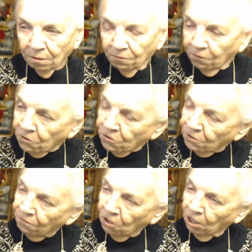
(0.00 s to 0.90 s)
First
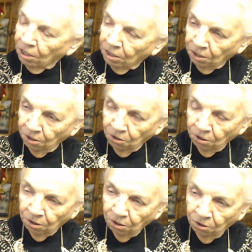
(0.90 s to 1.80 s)
of all,
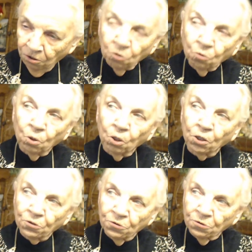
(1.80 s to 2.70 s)
you
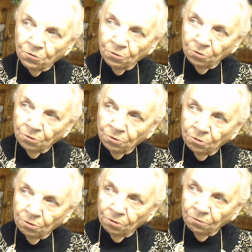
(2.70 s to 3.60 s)
worked
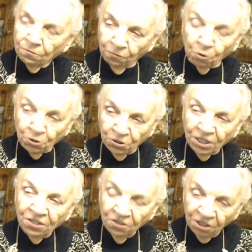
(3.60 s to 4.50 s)

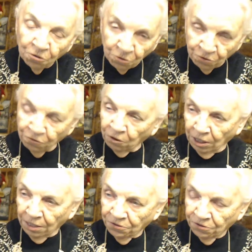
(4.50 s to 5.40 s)
14 years for
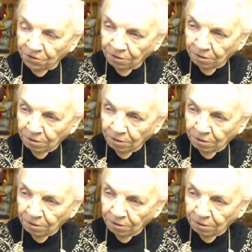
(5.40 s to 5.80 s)
us.